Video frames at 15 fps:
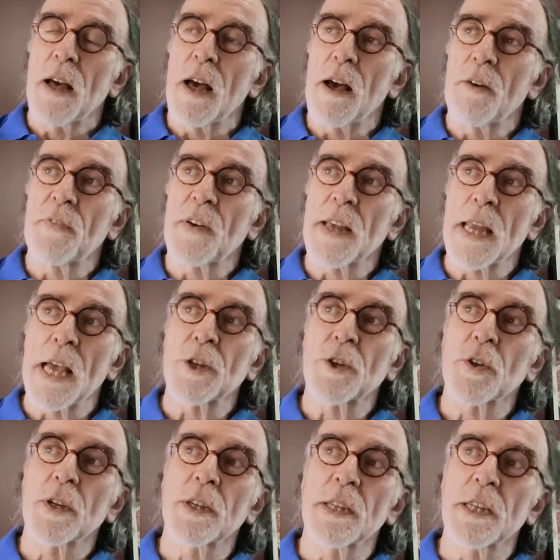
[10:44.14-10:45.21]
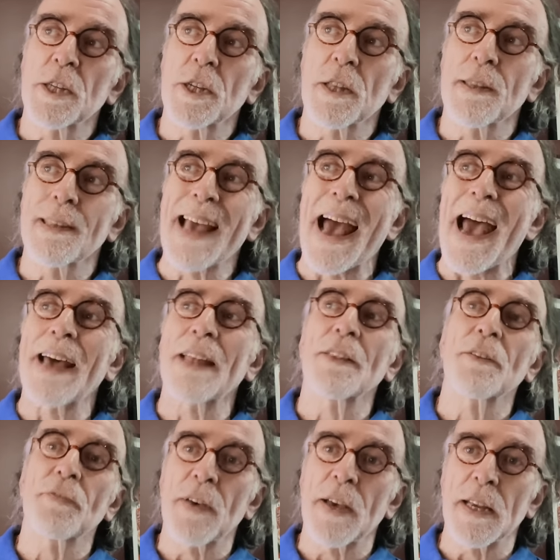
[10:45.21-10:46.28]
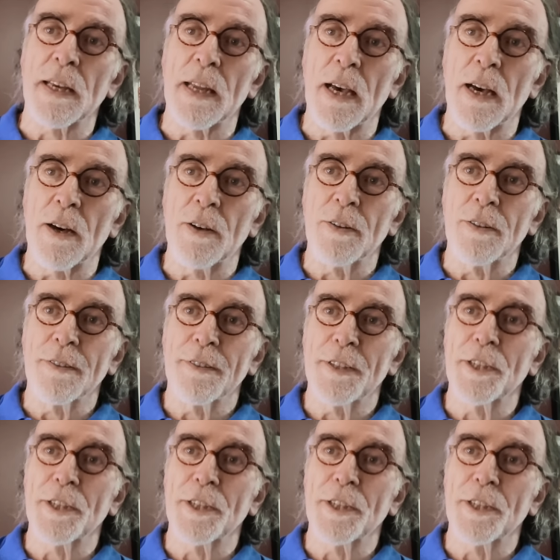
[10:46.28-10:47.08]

uh, financial conditions at the Fed now